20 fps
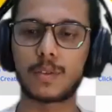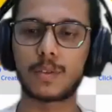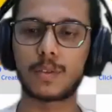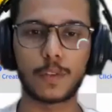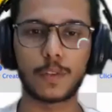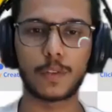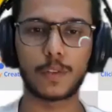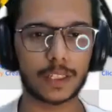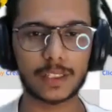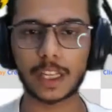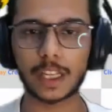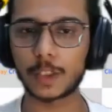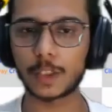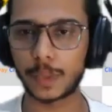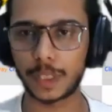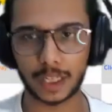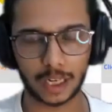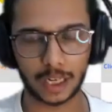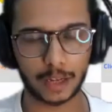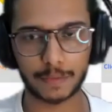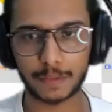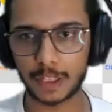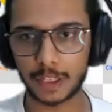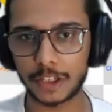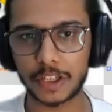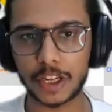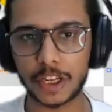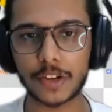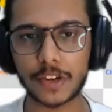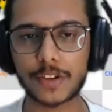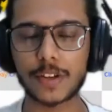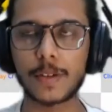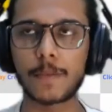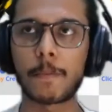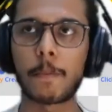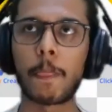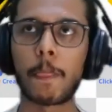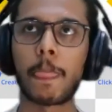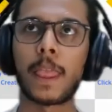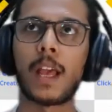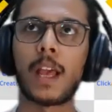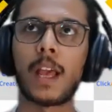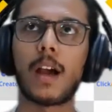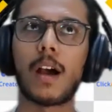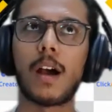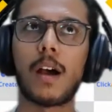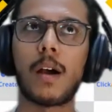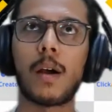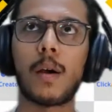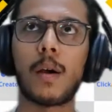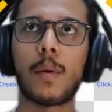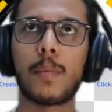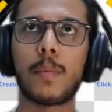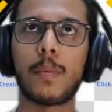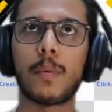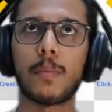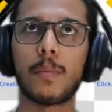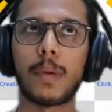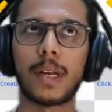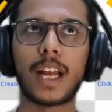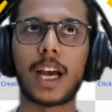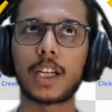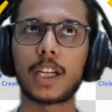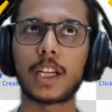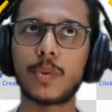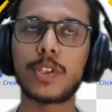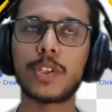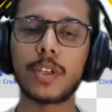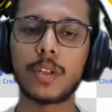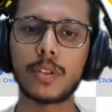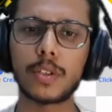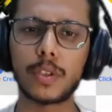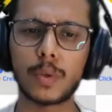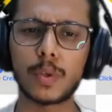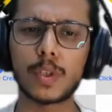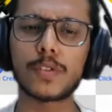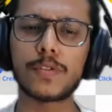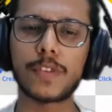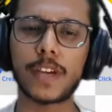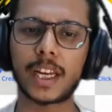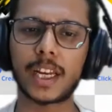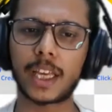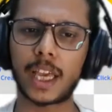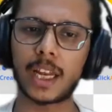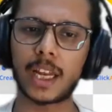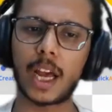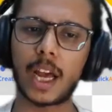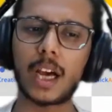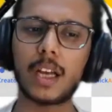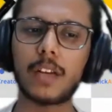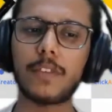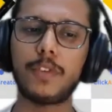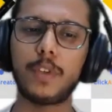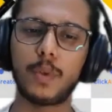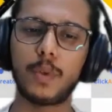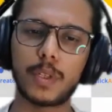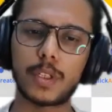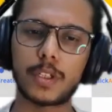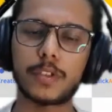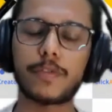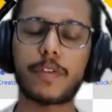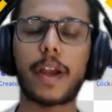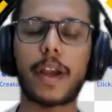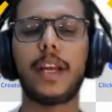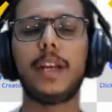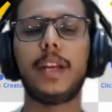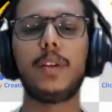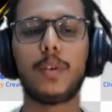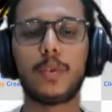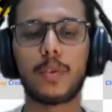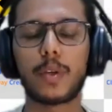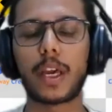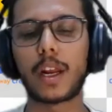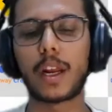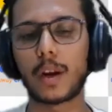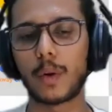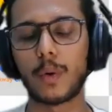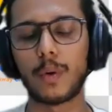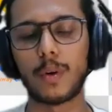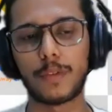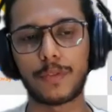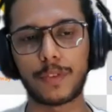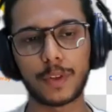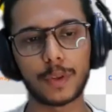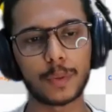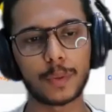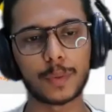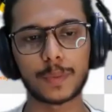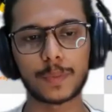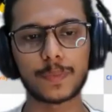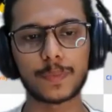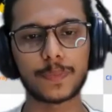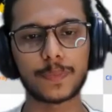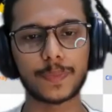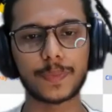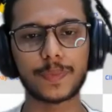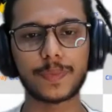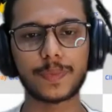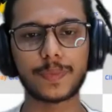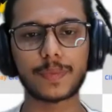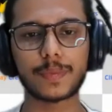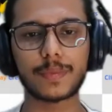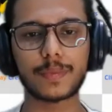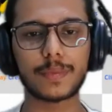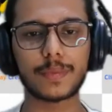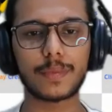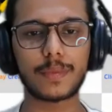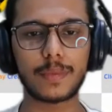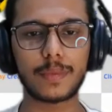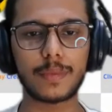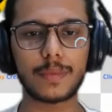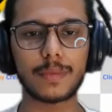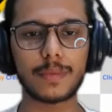And so far, this has been a lovely session. Uh, my last question to you is: Where can our viewers find you to get a hold of you?